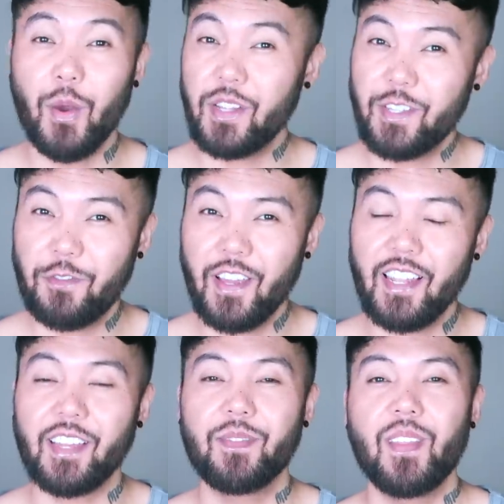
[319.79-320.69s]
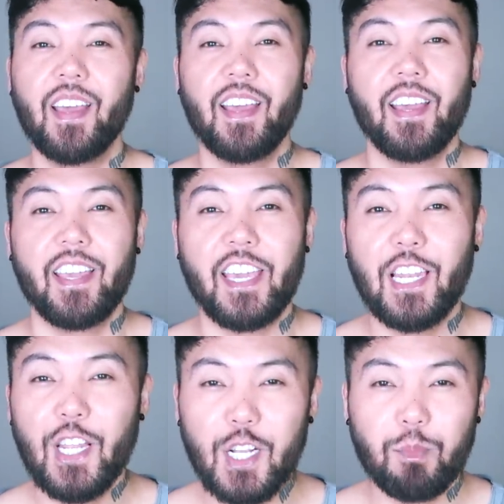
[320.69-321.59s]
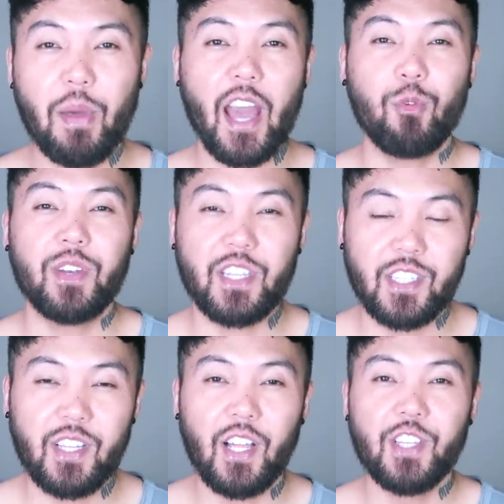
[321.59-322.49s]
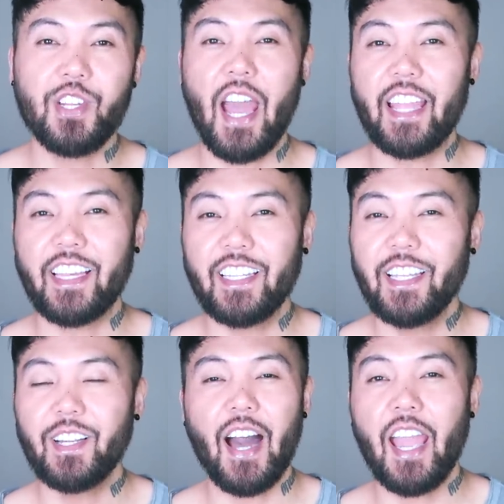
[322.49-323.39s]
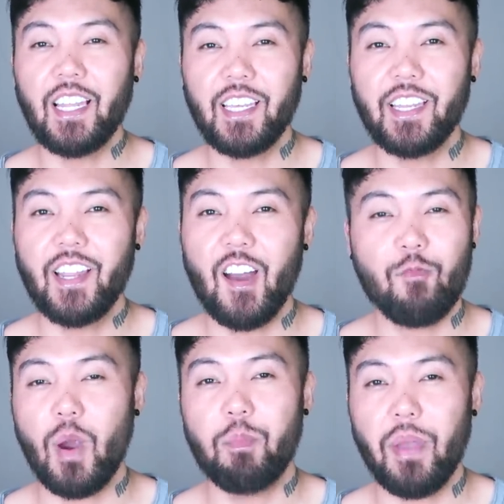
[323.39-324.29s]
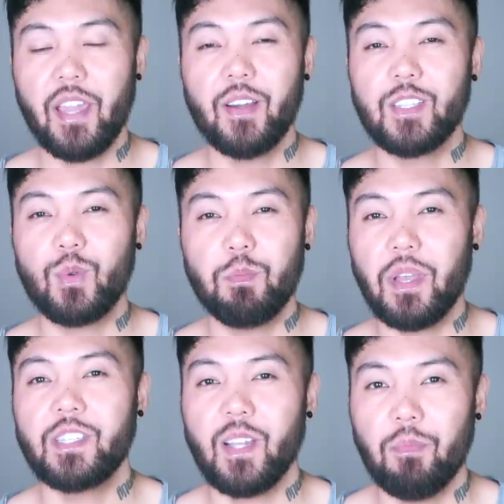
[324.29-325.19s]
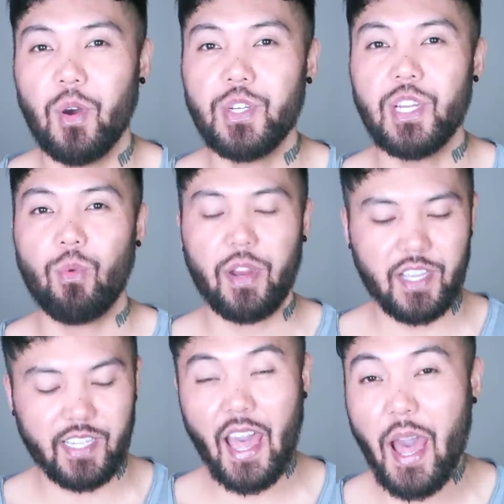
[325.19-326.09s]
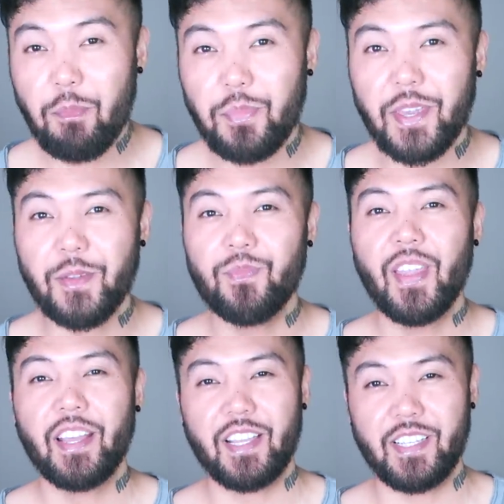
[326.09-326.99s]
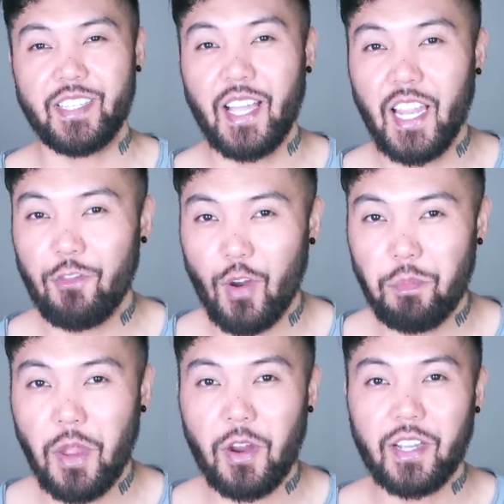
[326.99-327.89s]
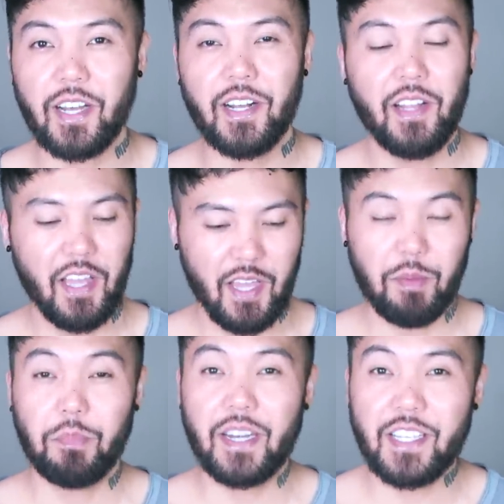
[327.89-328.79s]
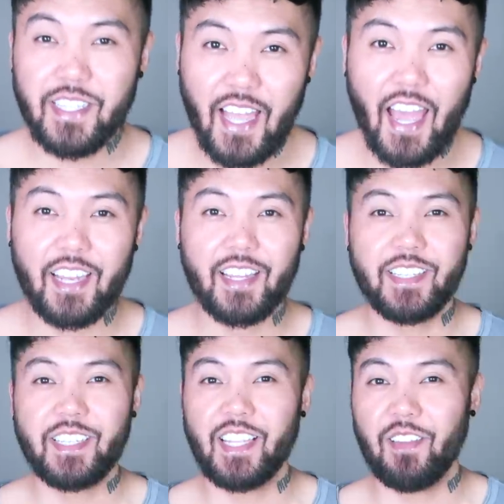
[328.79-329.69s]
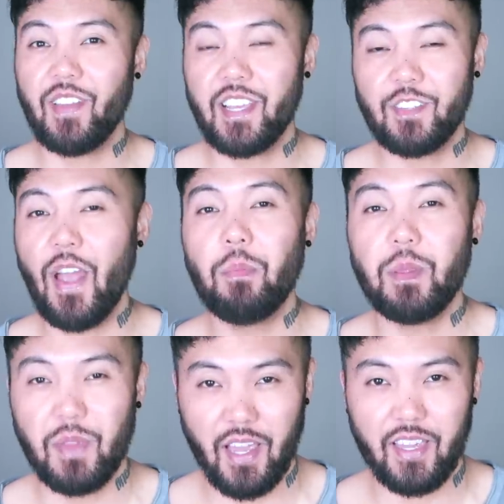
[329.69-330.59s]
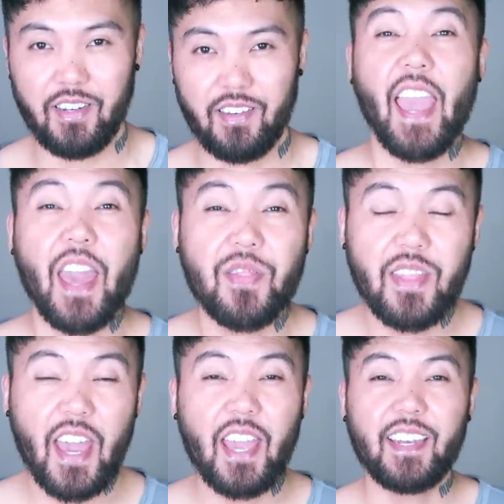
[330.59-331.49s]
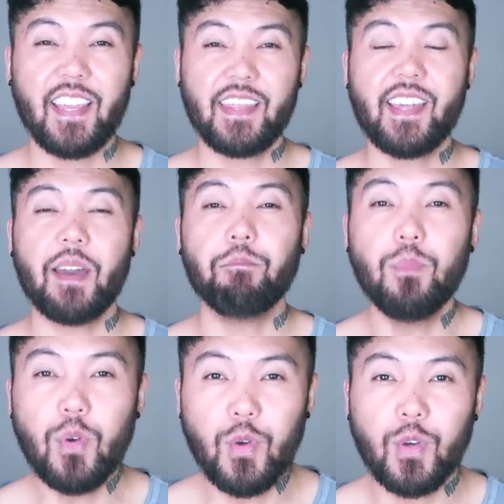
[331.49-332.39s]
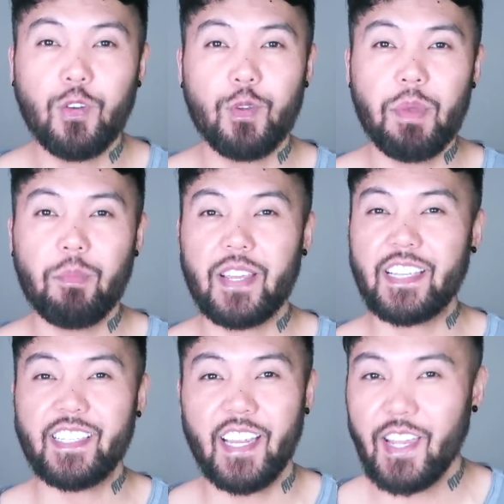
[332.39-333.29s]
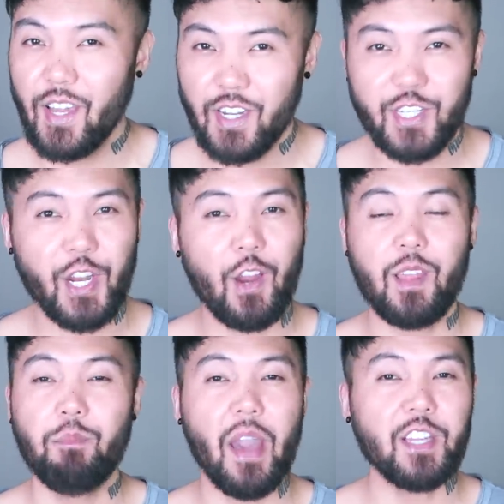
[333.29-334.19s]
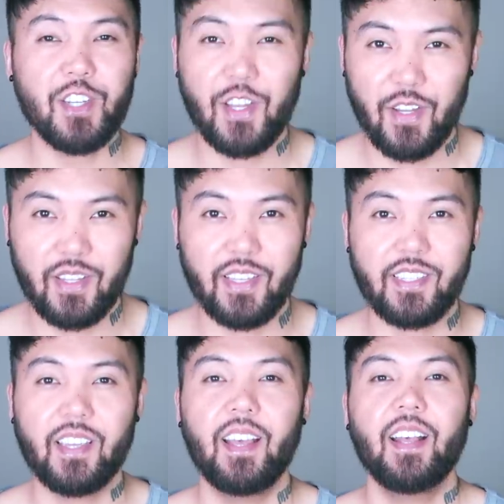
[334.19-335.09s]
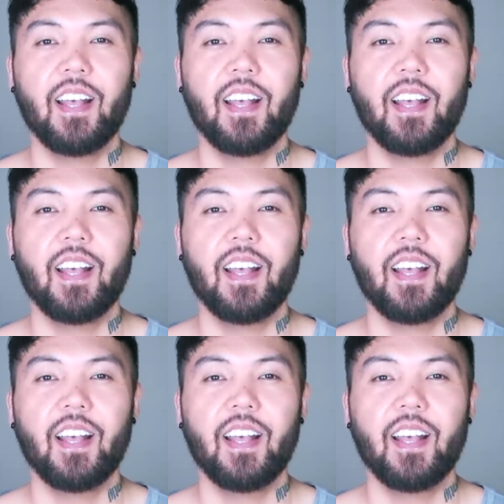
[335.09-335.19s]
Notice the feeling. He looked back with nostalgia at the little island of Barbados with mixed emotion, where he's happy because he's sailing for America, but he's sad because he's leaving his family behind. And then in that mood, remember, he's sitting on a chair imagining all this.